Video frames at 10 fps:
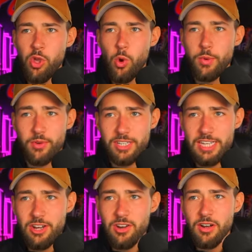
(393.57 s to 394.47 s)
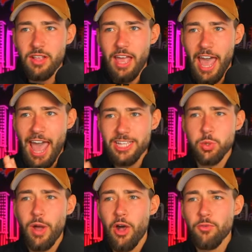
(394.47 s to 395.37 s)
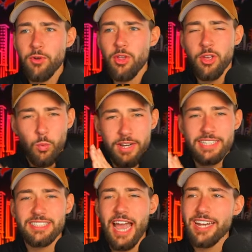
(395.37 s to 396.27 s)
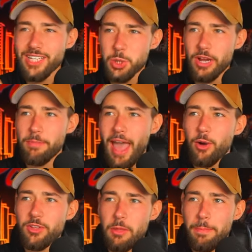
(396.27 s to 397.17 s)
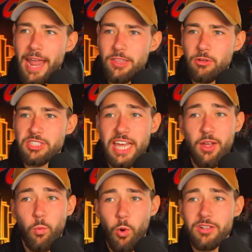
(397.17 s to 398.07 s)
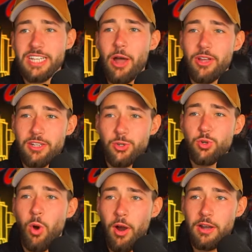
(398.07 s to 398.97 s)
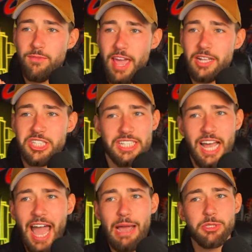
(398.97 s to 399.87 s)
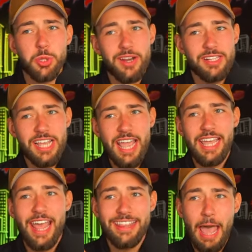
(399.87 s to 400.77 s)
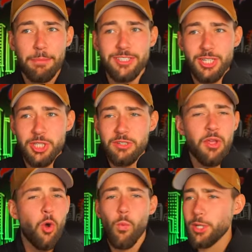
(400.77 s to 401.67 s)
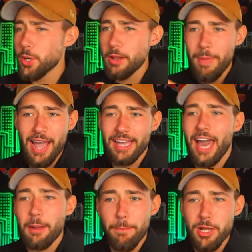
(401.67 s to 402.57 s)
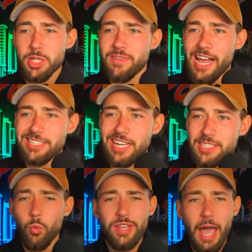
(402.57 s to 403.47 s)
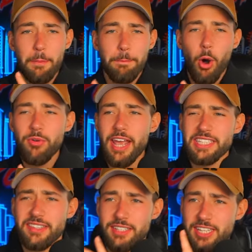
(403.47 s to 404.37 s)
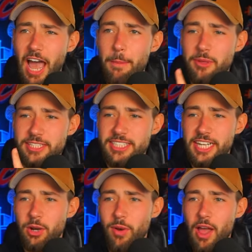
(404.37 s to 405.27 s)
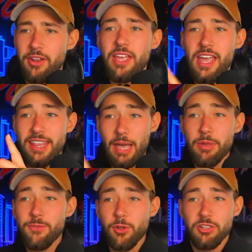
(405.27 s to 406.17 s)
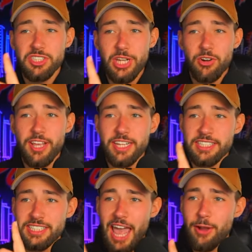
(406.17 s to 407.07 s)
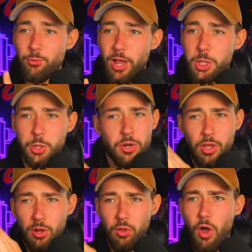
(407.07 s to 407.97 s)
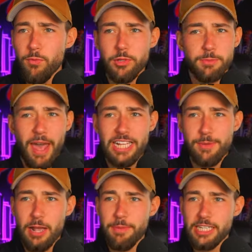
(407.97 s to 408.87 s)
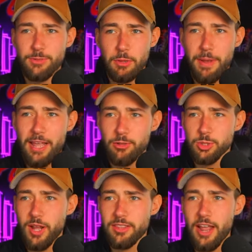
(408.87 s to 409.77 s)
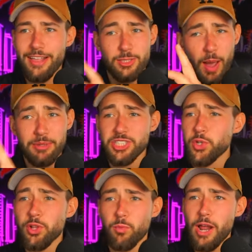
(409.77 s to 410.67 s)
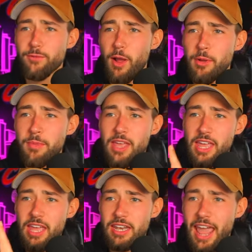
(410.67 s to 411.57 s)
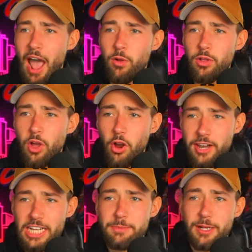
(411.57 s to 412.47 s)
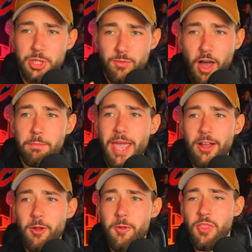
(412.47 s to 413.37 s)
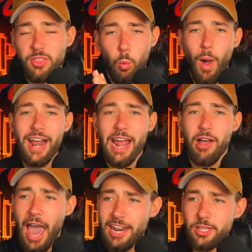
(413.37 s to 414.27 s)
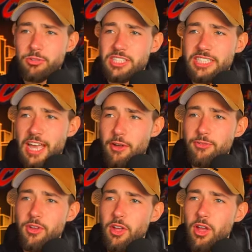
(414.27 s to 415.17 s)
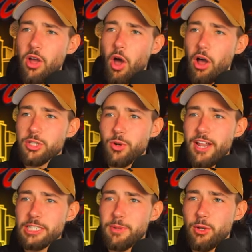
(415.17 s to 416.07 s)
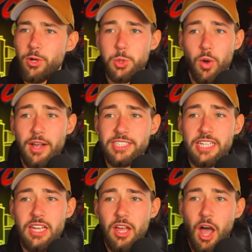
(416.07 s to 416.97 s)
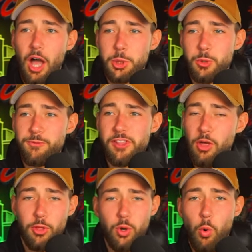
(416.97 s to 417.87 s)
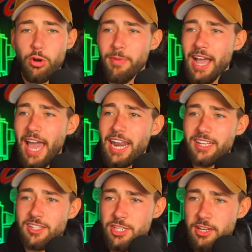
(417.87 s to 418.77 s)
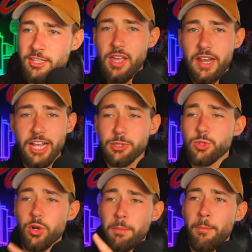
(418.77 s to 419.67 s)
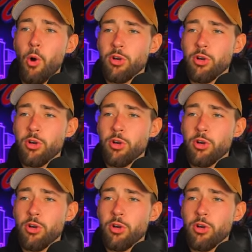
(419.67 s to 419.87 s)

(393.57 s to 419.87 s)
We were here at 12 we decided to trade back with the Panthers, and it worked out to our advantage. A guy I was trying to take at that position, we traded back and got a bunch of assets. We got Bo Nix at the top of the second round. Then we filled our center need in Zach Frazier. Love those back-to-back picks for the Panthers right there. That's why we stole them right from them. Now, our next pick, Javon Baker, the wideout out of UCF. On to our next pick, which was Andru Phillip, the cornerback out of Kentucky. Next, we took Mo